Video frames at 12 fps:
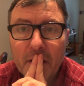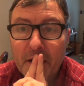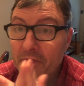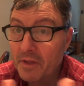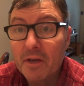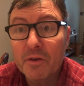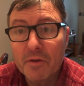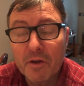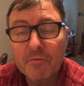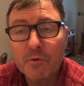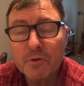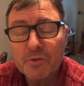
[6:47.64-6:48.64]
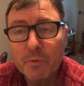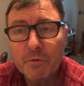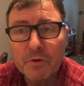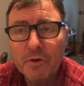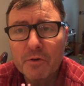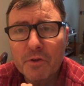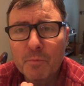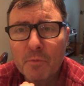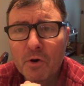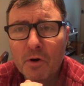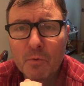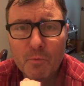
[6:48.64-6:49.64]
And then, of course, we would go to the
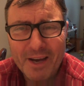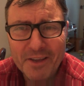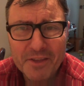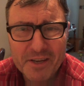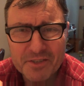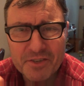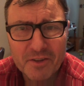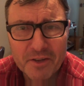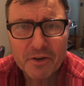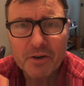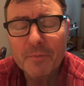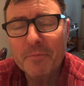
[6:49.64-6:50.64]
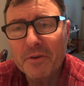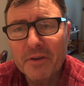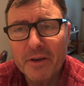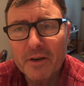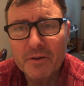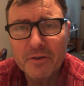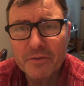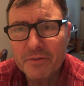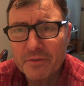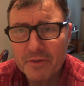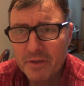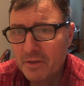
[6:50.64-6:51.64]
mall, ride the escalator up and down,
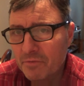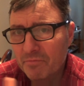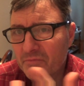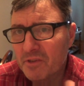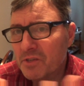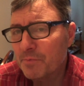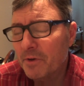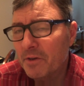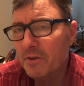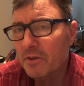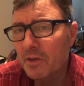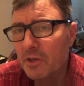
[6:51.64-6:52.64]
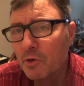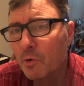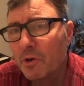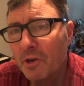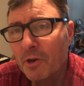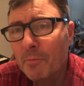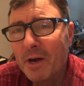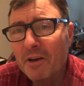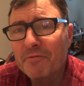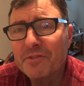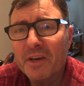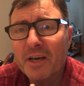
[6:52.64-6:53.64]
and spend an inordinate
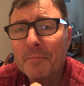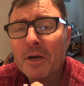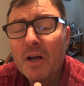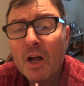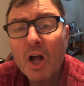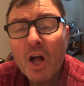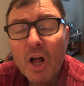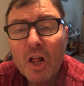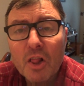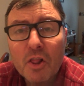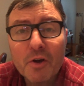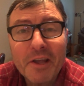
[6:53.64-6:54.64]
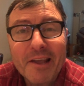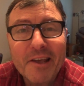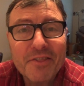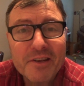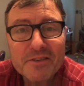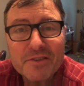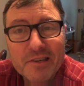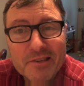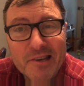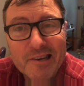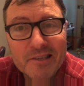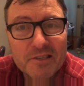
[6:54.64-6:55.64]
amount of time looking at these
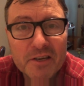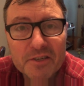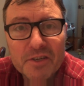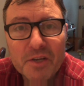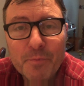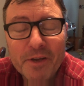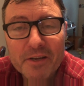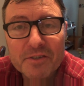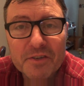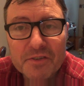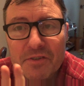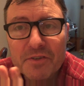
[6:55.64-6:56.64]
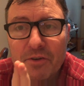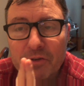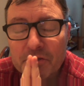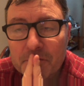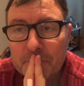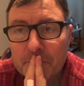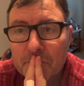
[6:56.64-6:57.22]
6X Husky pants at Sears.